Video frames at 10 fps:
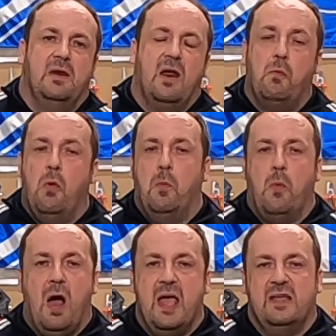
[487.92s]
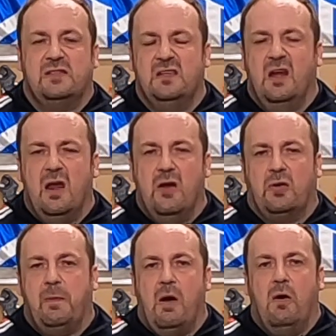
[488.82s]
you know, warm white. It's, you know, it
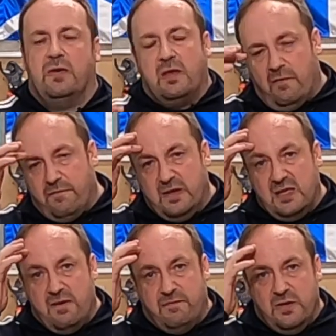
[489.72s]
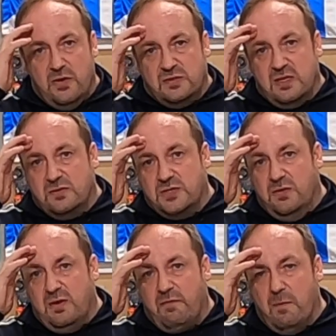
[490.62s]
look a bit odd, I think, if you use this
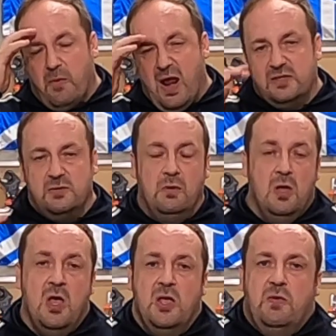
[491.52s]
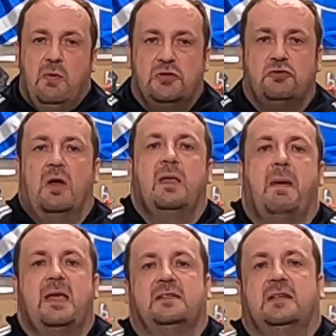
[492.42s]
2 different brands. You want to try your
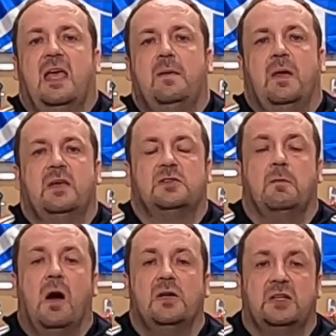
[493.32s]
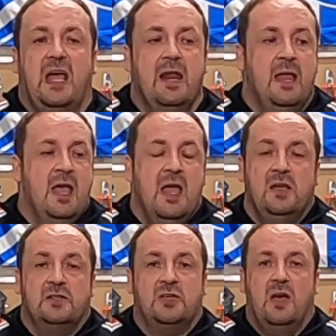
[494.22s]
best to keep it as smart as you can.
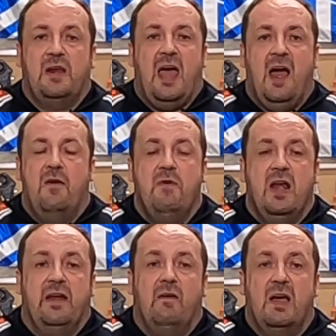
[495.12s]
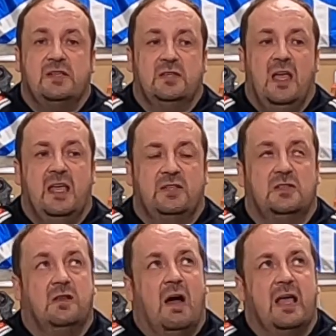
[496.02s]
Turned out a really nice,
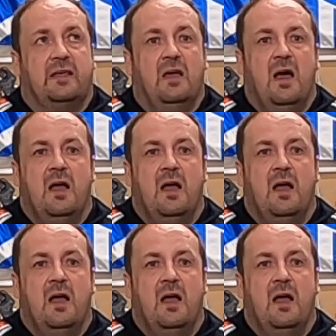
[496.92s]
it's like